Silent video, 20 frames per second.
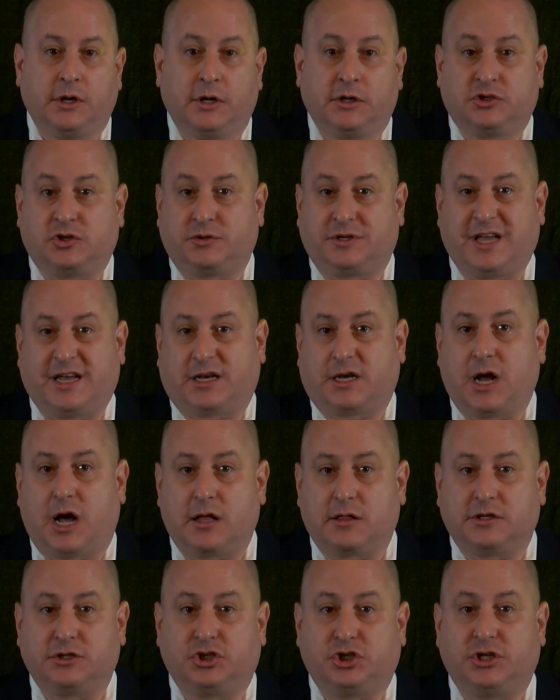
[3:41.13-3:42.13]
So
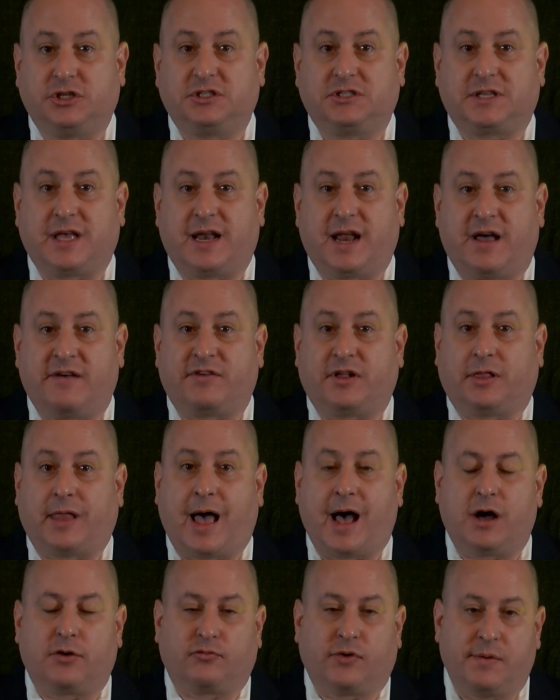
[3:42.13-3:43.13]
technologies that have
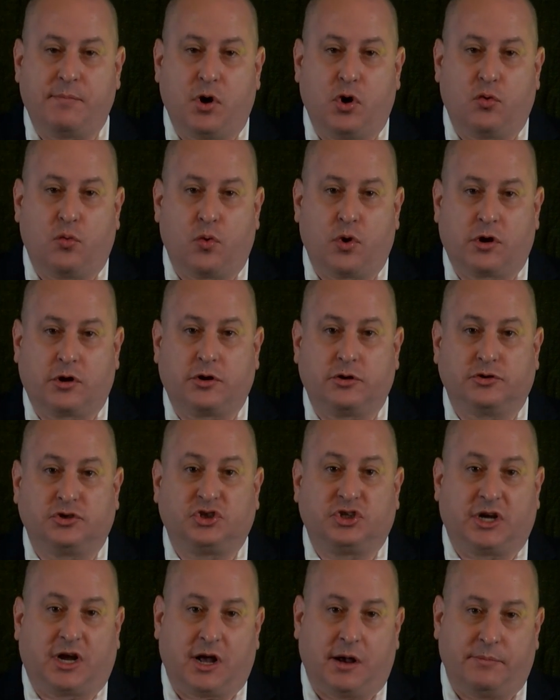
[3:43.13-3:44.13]
allowed remote
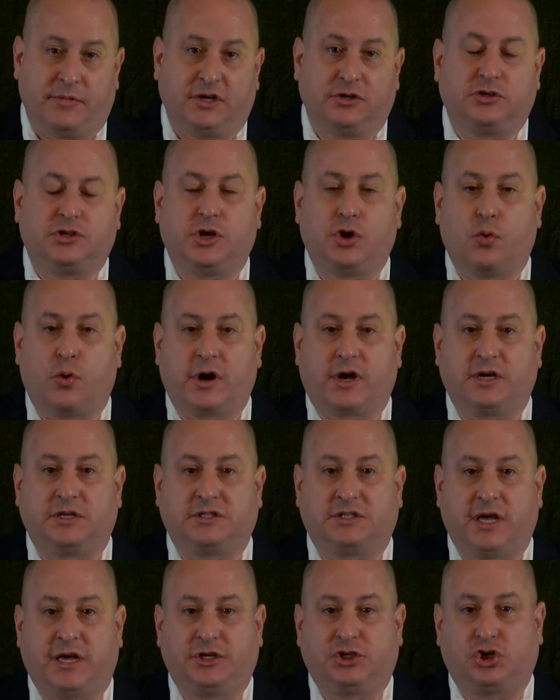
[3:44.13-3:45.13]
workers to come into the
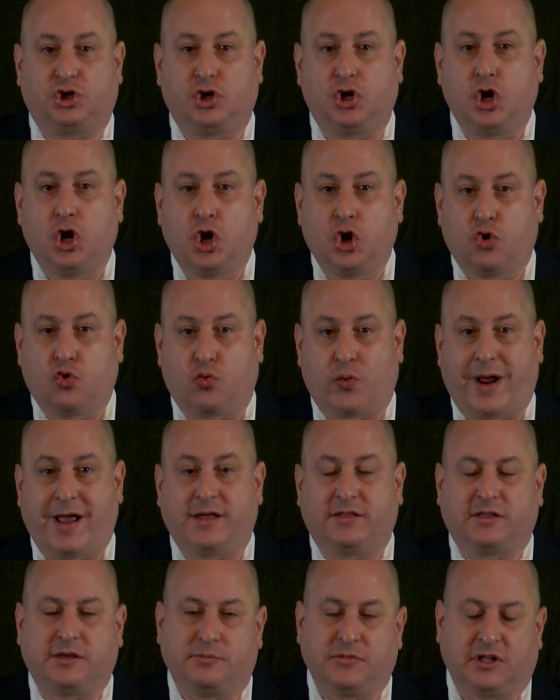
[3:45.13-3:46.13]
organization,
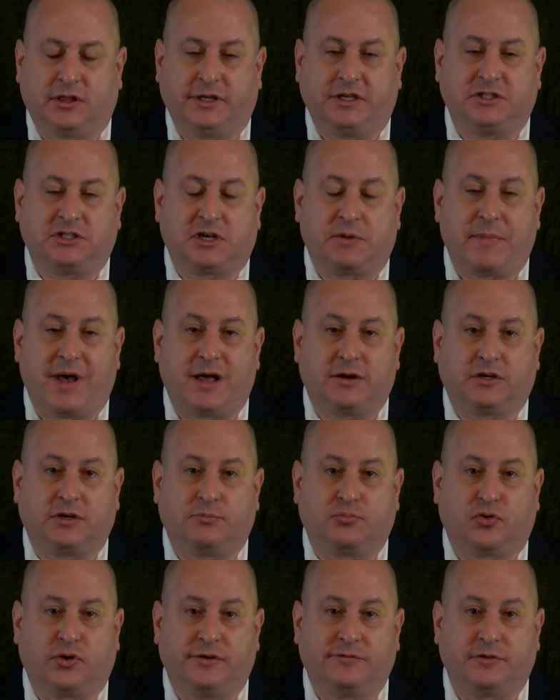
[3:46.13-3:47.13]
grant them the least amount
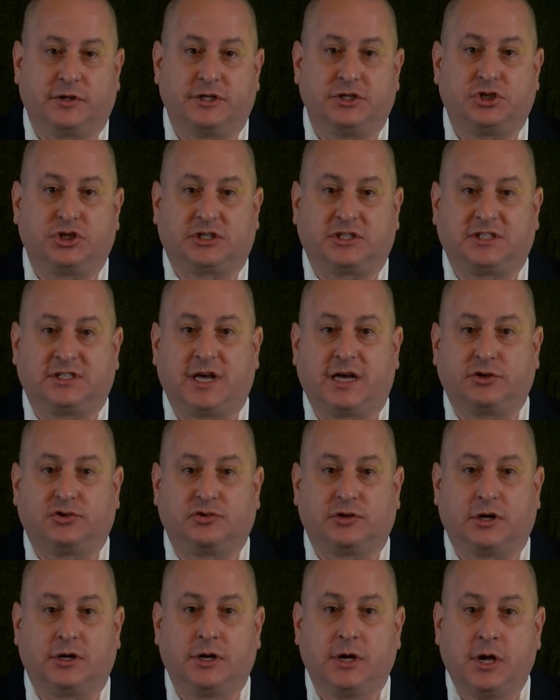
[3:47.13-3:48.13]
of privilege, et
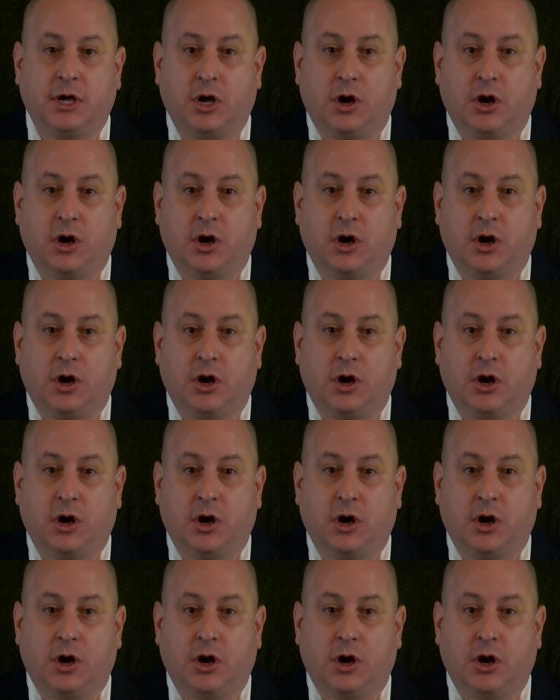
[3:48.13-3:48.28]
cetera,